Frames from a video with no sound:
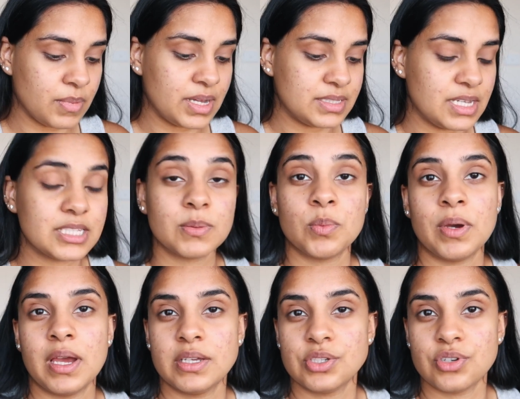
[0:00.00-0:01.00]
might take some of
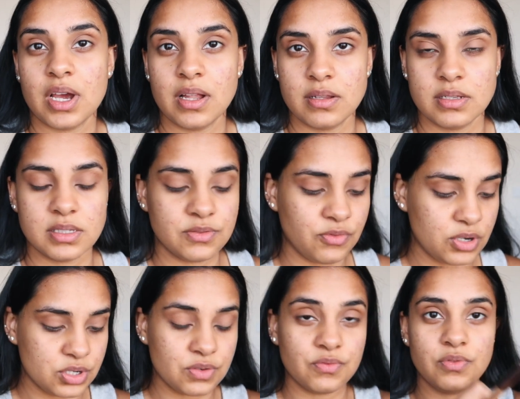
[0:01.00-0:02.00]
my Australis
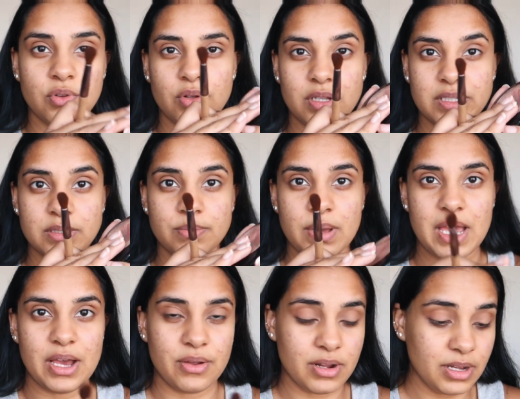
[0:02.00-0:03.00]
Fresh and Flawless
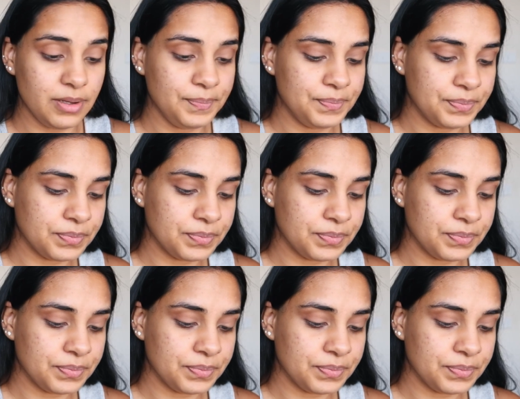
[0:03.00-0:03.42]
powder